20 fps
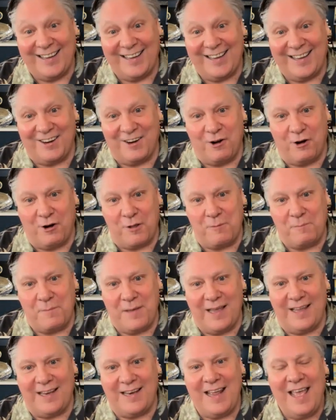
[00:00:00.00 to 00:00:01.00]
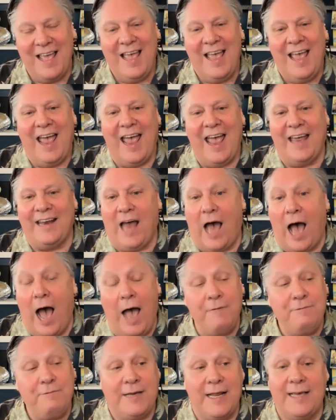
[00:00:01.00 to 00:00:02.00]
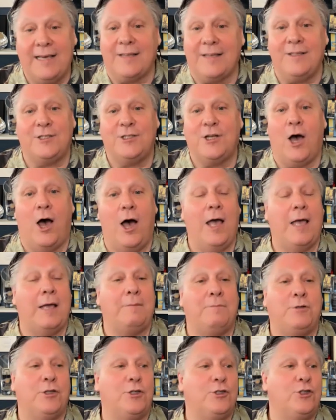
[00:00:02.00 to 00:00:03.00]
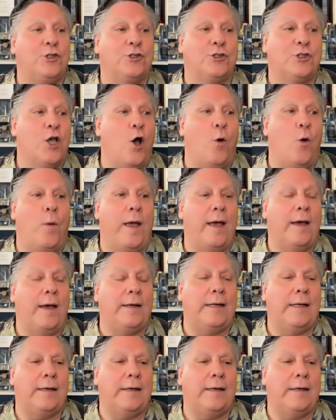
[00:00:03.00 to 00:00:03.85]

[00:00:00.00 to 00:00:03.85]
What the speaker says: You know what I mean? And I've taken the time to just go in,